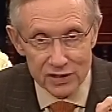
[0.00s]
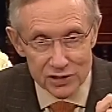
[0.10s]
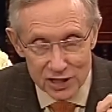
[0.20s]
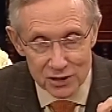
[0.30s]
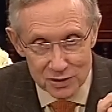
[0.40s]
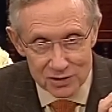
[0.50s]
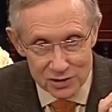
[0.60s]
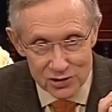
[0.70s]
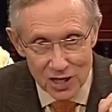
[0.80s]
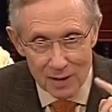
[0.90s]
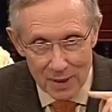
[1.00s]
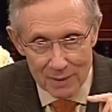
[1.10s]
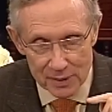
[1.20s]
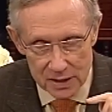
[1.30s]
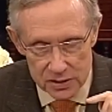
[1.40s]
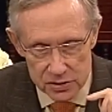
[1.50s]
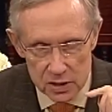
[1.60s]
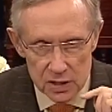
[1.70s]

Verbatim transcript: 6 job applicants.